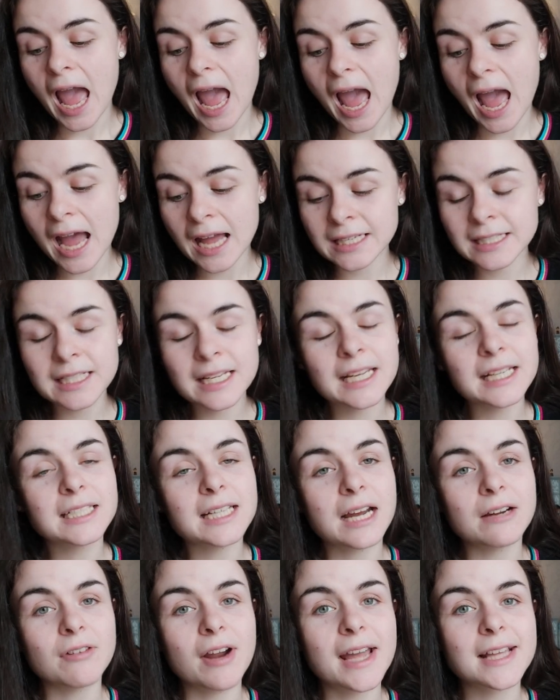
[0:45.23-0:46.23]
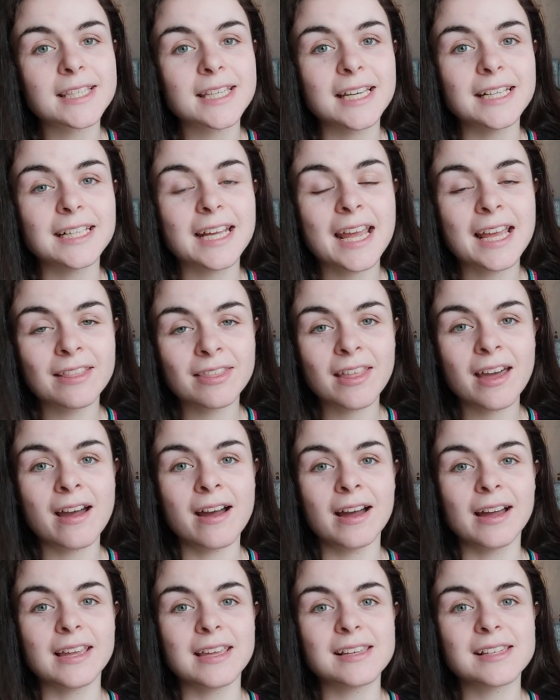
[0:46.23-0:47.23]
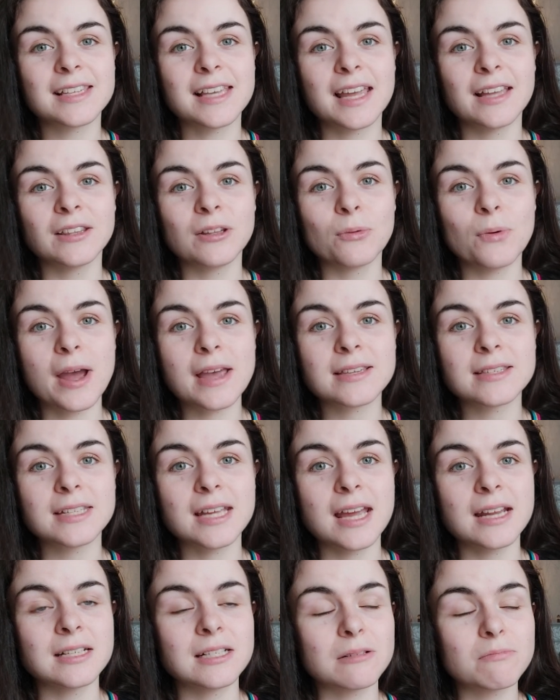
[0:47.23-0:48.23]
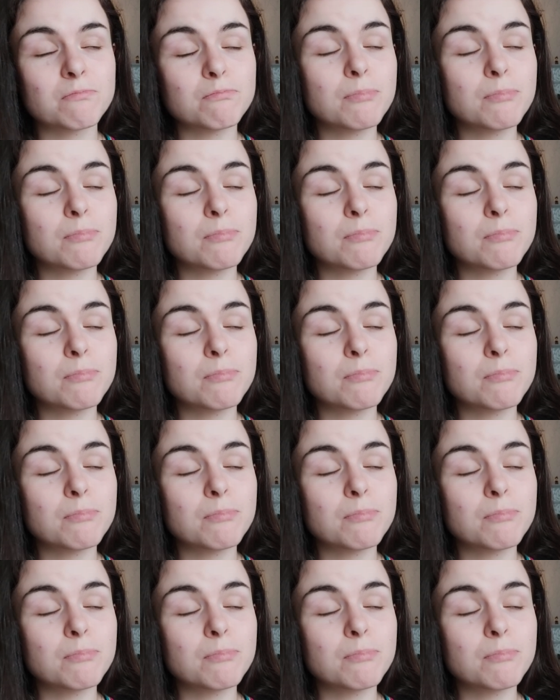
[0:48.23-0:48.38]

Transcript: and he directed In the Heights in the West End,